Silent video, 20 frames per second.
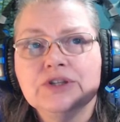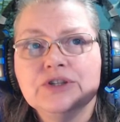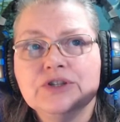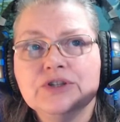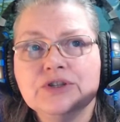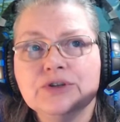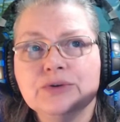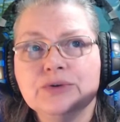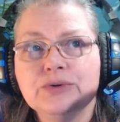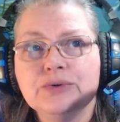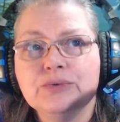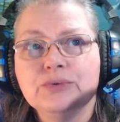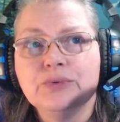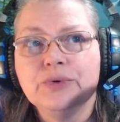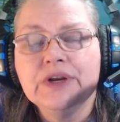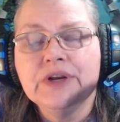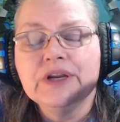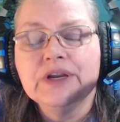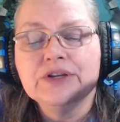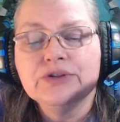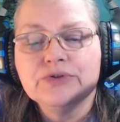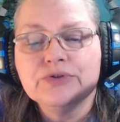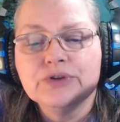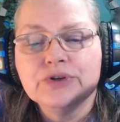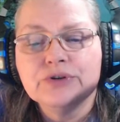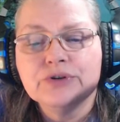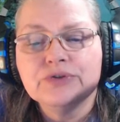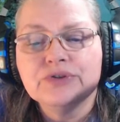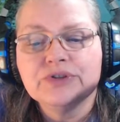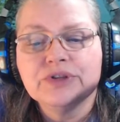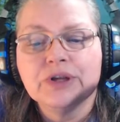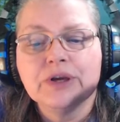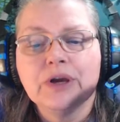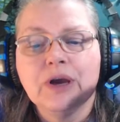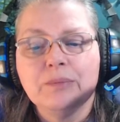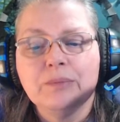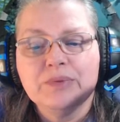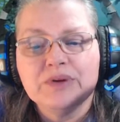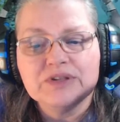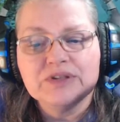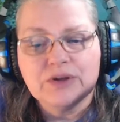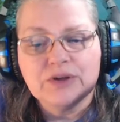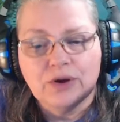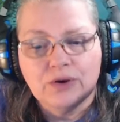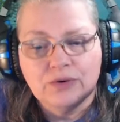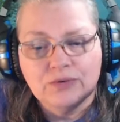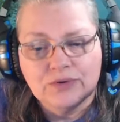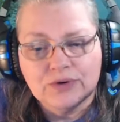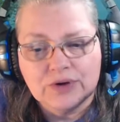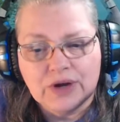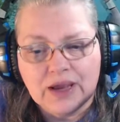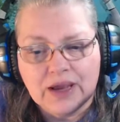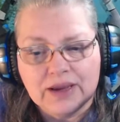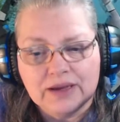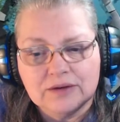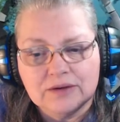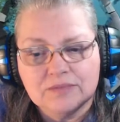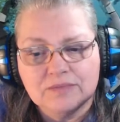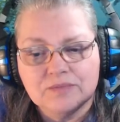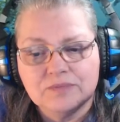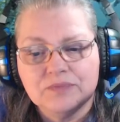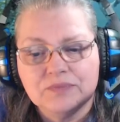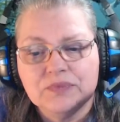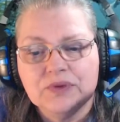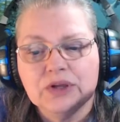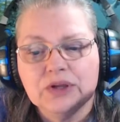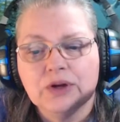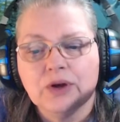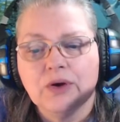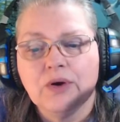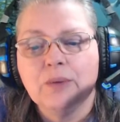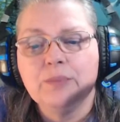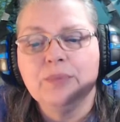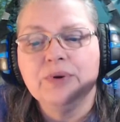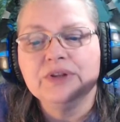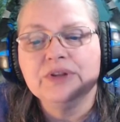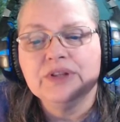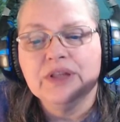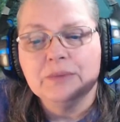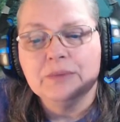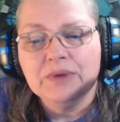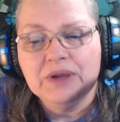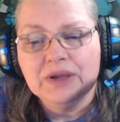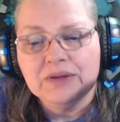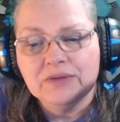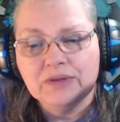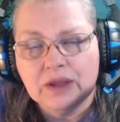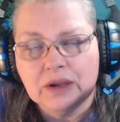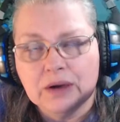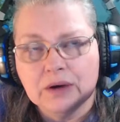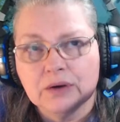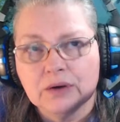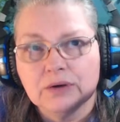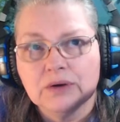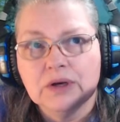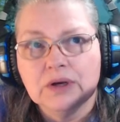to reintroduce the guppies overnight. I put them in there.